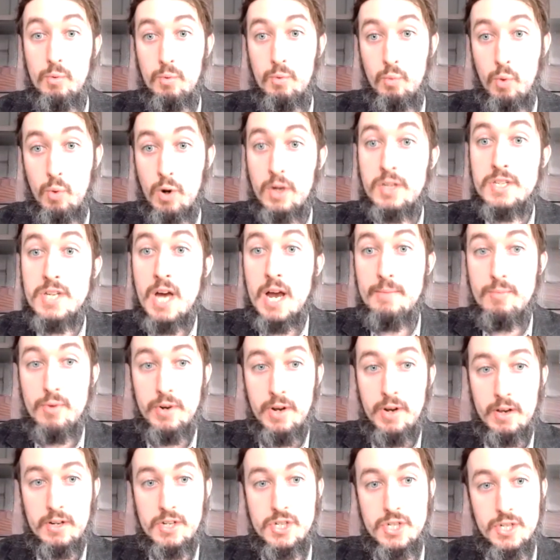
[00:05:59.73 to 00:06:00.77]
work time
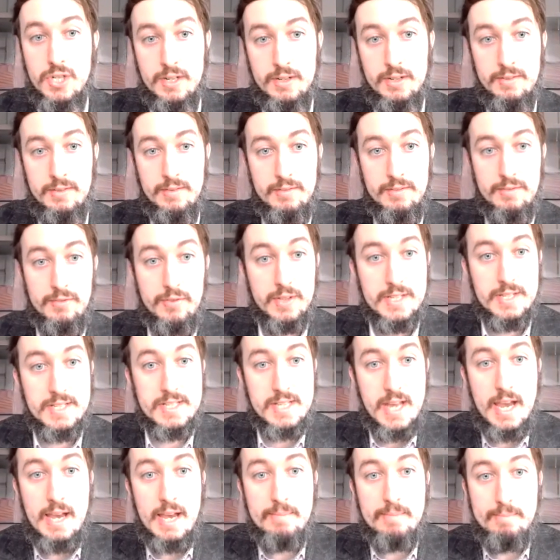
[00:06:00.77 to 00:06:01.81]
reduction for the
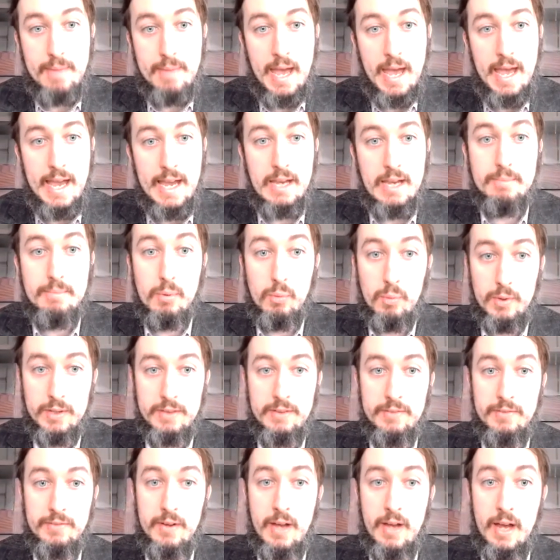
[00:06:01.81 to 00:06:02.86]
same pay, but
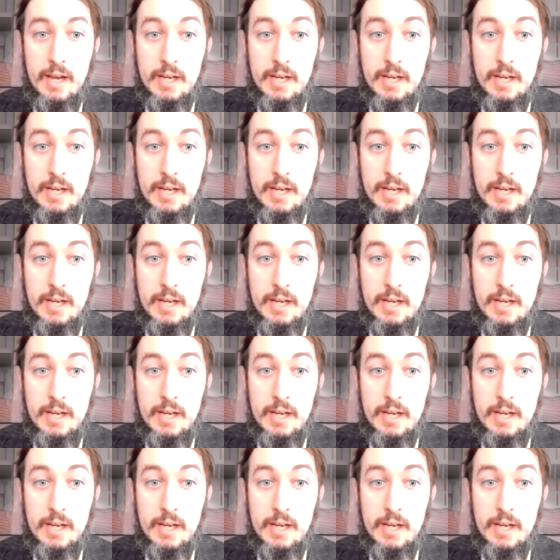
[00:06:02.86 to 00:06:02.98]
with a